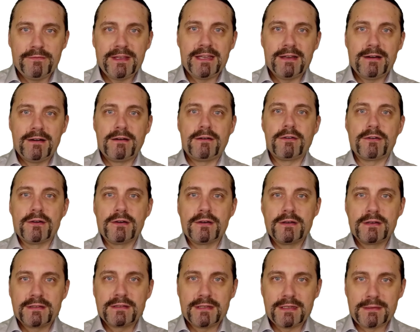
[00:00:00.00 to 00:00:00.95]
are
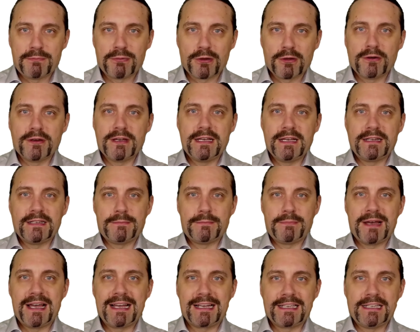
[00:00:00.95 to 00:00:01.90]
deploying the
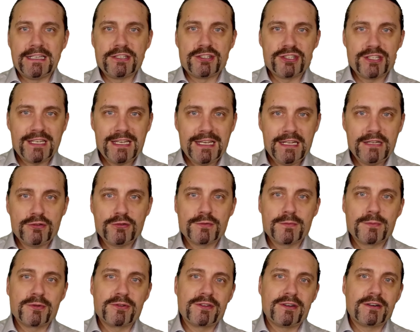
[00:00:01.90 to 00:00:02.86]
package into the
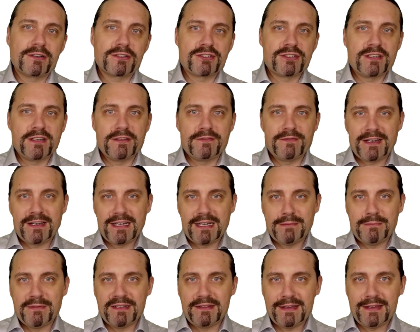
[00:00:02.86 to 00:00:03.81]
production
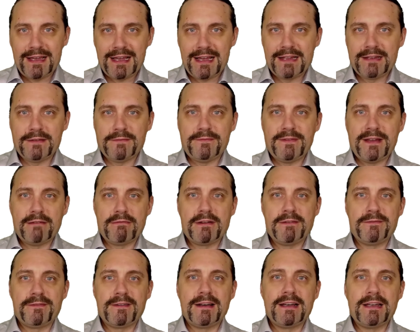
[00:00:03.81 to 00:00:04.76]
environment and
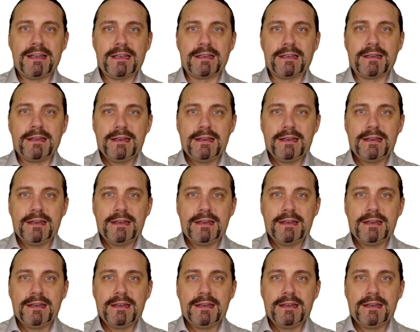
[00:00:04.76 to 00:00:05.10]
verifying